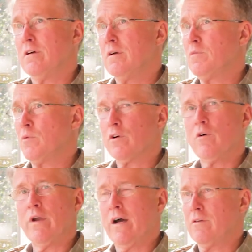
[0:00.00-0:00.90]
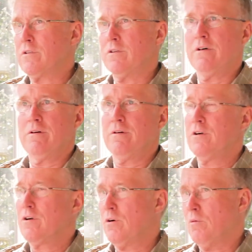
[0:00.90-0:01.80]
I mean, we were going out to the
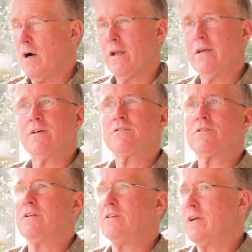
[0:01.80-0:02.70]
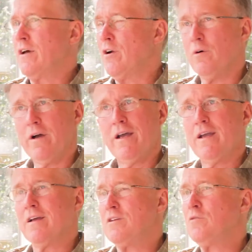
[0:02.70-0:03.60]
Kiwanis and the NOA,
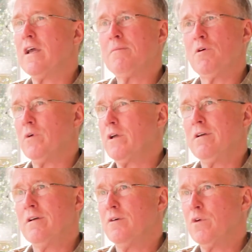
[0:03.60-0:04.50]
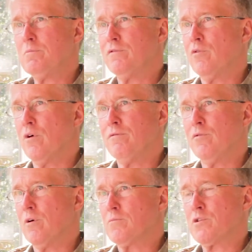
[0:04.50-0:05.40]
and you name it, we
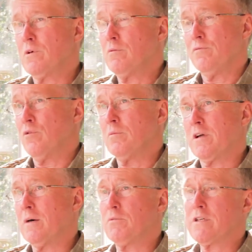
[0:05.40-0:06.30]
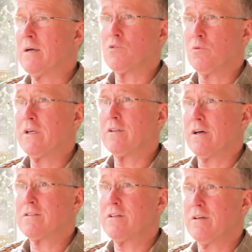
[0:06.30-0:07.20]
performed for them. So we were performing a couple times a week, a
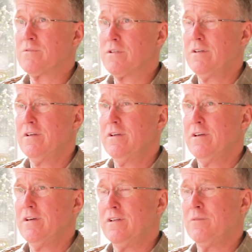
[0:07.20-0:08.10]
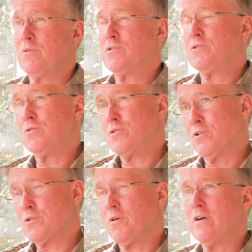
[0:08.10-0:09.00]
lot of times. And then with the 2
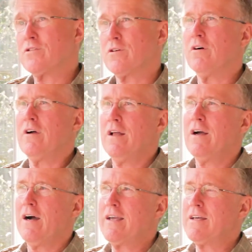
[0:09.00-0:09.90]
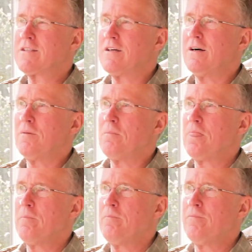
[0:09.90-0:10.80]
church choirs. So I guess
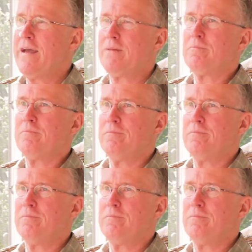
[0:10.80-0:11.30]
that...